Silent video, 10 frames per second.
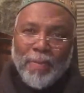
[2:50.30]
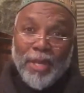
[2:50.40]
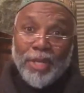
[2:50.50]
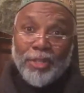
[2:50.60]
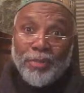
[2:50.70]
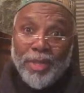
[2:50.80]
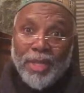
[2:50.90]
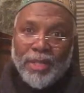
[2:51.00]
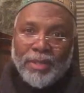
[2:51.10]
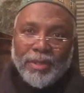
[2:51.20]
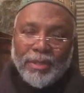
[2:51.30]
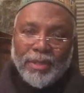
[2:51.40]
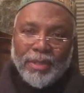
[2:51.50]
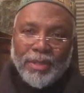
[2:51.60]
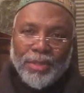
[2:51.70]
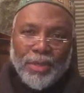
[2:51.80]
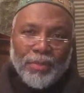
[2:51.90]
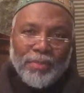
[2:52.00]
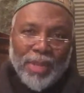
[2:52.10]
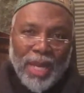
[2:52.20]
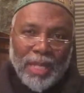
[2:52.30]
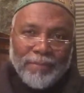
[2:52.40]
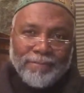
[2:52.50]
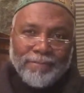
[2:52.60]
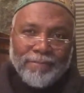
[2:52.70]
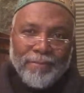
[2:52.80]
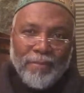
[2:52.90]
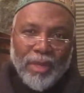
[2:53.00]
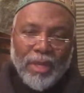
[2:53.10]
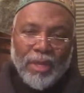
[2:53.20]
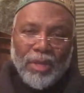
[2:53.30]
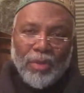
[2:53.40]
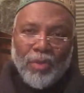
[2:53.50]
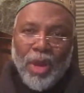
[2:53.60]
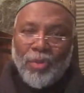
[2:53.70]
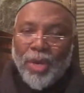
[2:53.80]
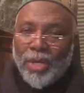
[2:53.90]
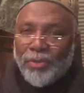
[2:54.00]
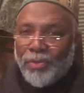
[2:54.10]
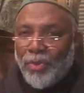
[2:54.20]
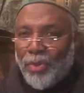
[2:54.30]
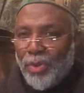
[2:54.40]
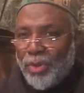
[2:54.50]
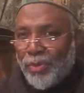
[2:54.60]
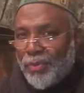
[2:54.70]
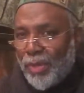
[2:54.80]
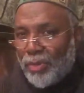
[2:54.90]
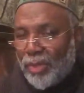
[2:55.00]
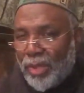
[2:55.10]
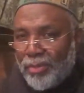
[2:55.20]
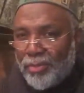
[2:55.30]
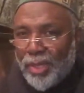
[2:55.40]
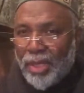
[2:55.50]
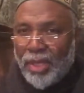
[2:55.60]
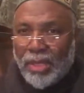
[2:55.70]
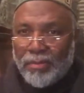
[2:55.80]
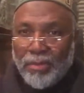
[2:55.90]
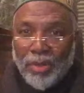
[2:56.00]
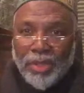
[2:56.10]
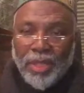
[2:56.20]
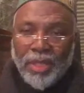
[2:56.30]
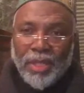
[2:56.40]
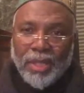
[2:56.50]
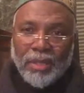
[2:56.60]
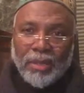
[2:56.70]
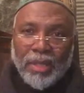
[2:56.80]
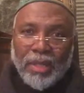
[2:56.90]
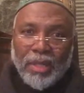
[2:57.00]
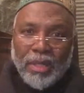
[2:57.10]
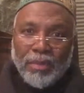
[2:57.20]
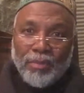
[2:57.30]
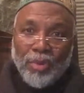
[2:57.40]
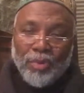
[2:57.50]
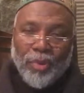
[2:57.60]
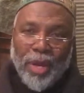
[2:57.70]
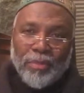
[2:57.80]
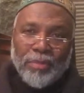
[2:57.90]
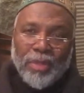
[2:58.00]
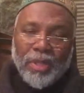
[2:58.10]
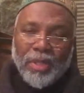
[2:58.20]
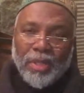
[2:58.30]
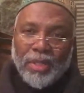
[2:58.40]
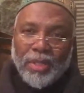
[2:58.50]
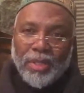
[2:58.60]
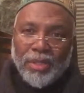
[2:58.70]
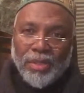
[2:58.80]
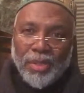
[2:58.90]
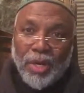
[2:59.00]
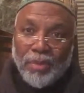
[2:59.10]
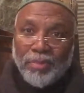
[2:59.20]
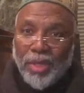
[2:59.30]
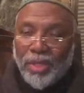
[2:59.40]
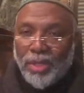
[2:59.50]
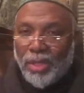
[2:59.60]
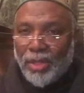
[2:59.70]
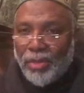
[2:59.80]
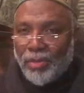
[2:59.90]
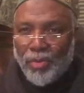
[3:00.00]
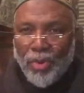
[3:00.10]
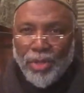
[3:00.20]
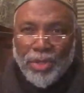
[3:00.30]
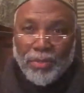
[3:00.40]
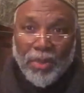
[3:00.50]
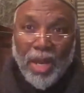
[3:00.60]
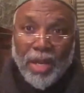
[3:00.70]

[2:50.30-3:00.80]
an intermediate-term plan while waiting for the federal government in their multi-year program to update the water supply